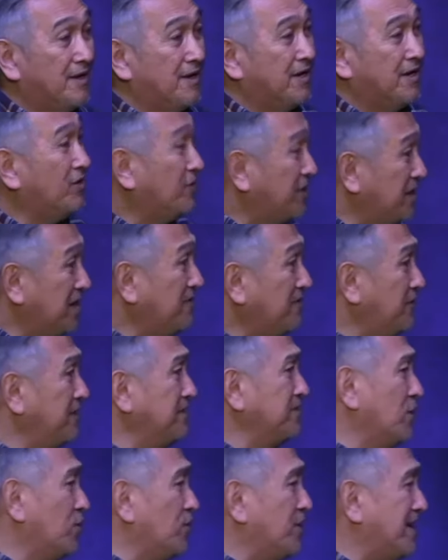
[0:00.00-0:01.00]
You know, even
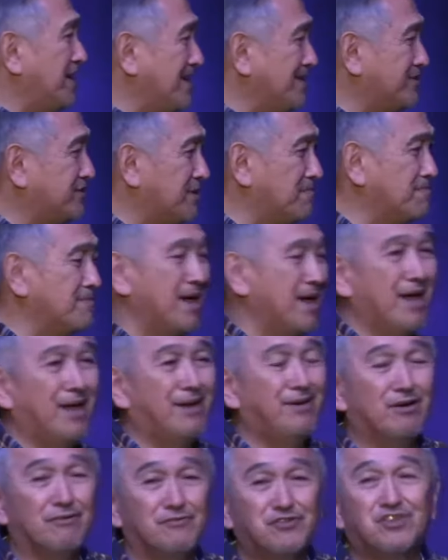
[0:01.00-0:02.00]
though he is a
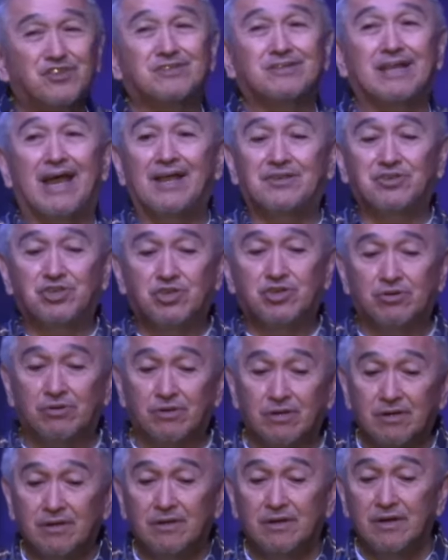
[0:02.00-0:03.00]
man of
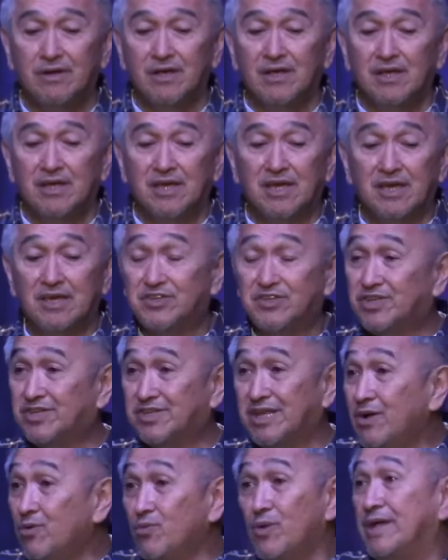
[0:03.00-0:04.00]
stature, he
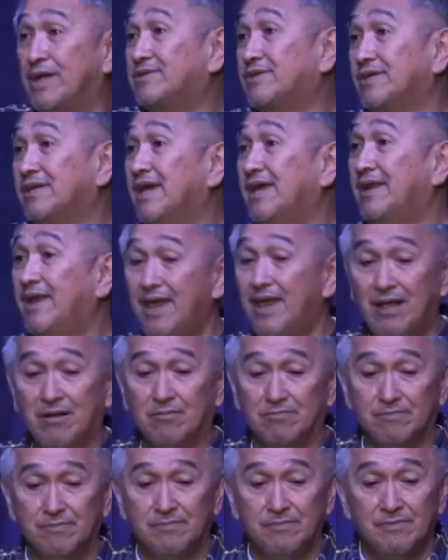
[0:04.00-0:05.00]
still went to get help.
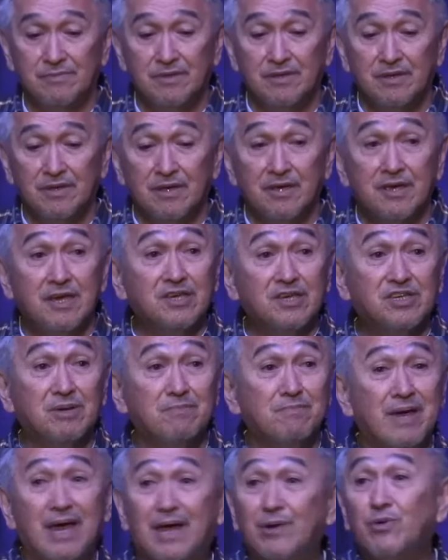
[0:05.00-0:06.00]
He's a
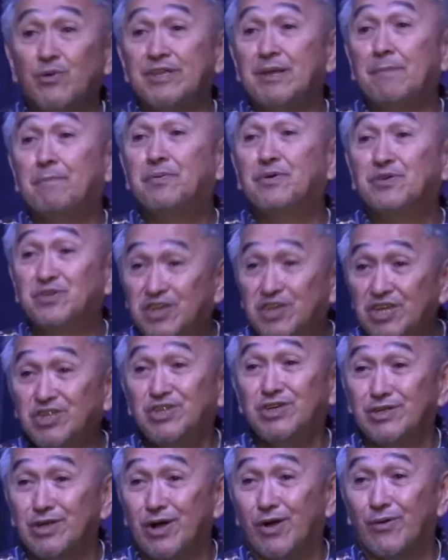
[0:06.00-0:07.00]
man with a
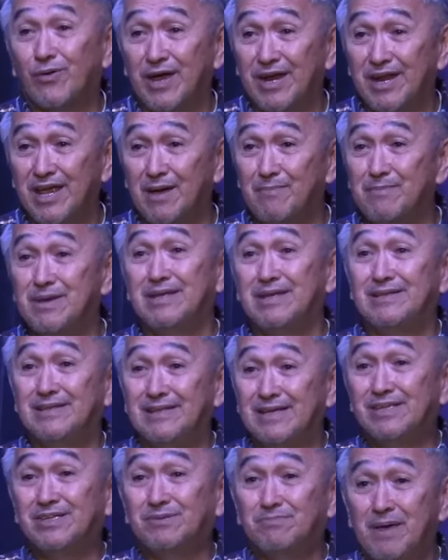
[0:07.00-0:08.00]
position already. I mean,
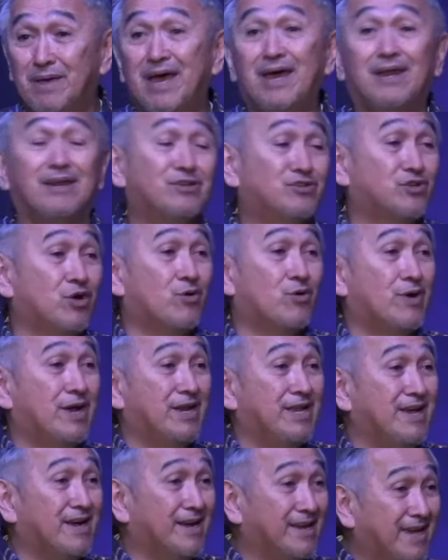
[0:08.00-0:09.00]
this man is
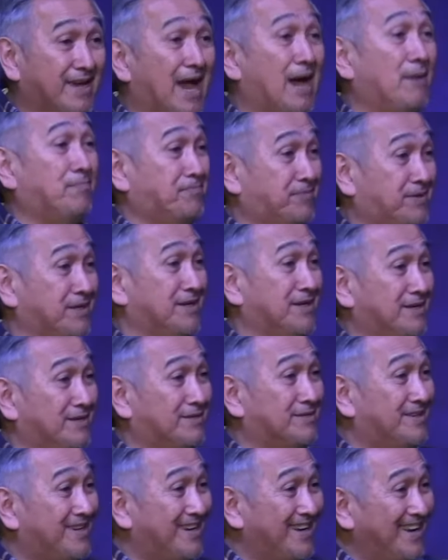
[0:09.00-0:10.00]
already a captain,
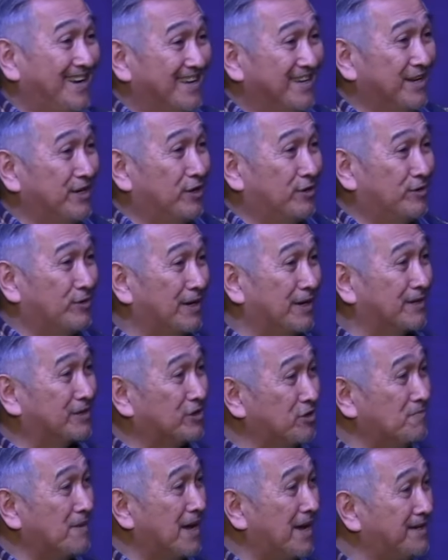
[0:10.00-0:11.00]
uh, you know, and
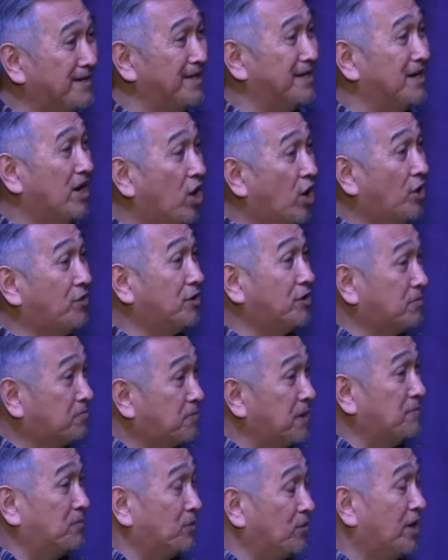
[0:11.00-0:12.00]
commanding 100
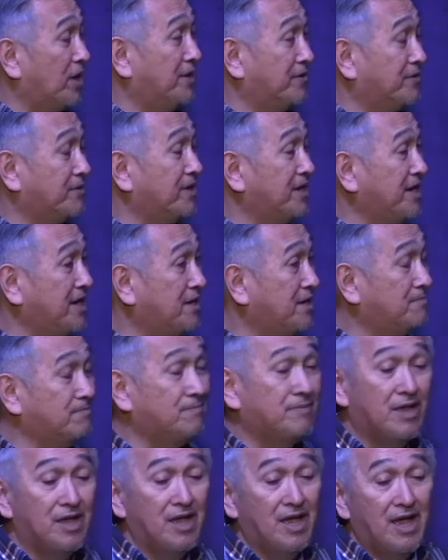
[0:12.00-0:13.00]
people under him
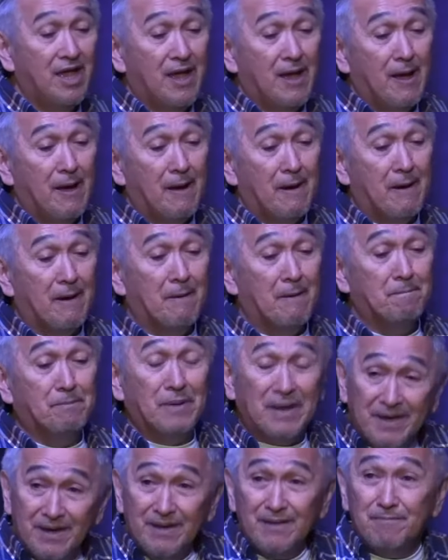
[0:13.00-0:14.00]
uh,
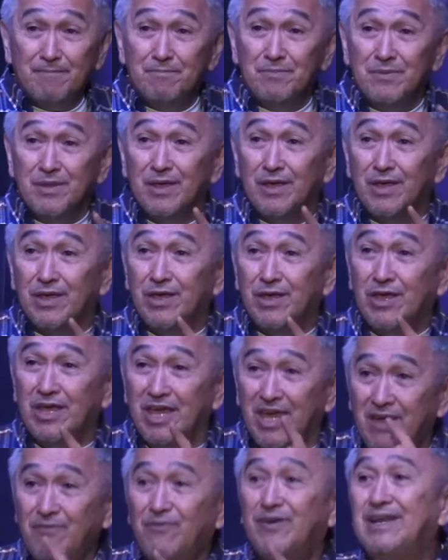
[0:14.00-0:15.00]
but
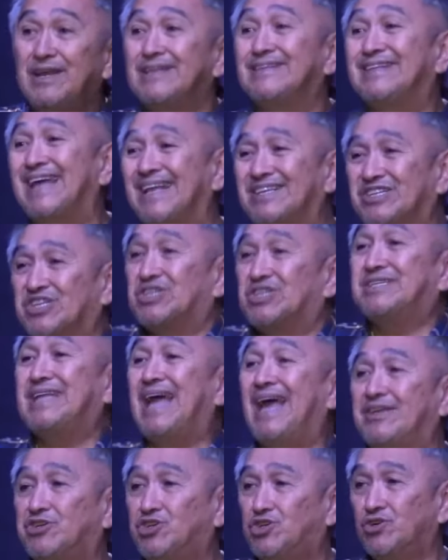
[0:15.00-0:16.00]
even at that
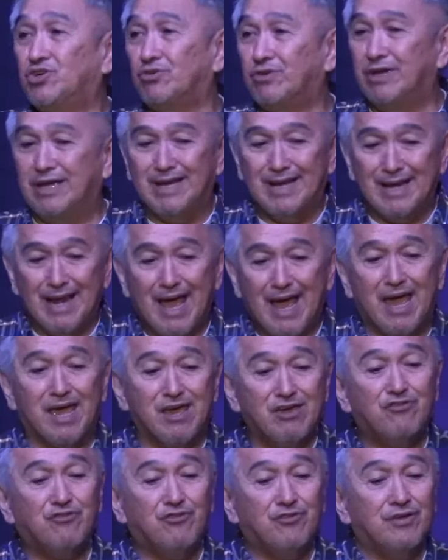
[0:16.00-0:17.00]
stature in
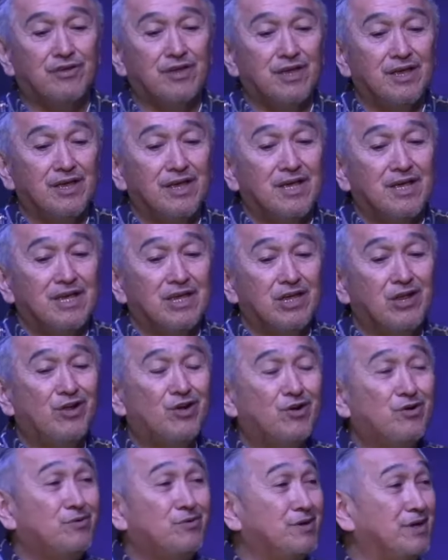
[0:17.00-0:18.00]
life, you
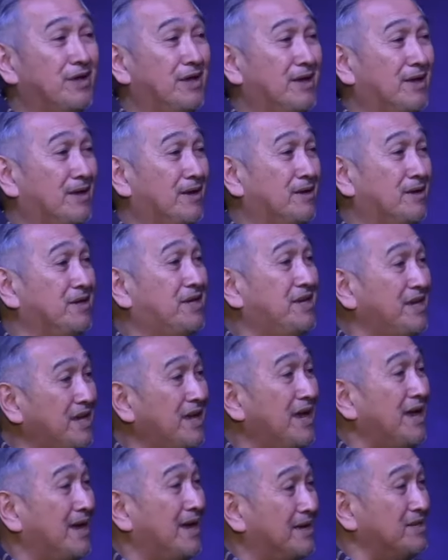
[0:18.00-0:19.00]
know, uh, he
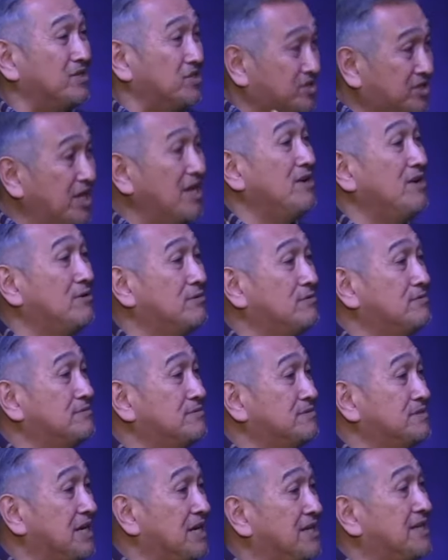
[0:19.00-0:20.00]
still
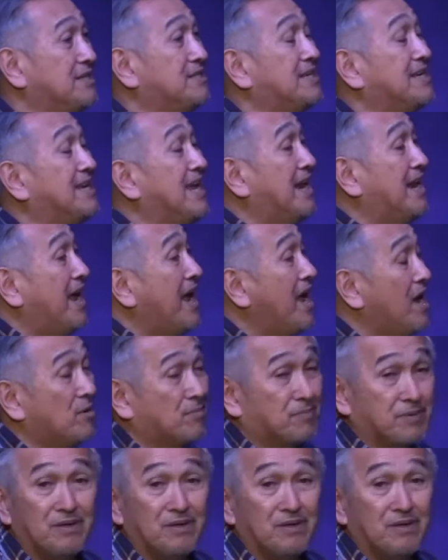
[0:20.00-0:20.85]
needed to get help.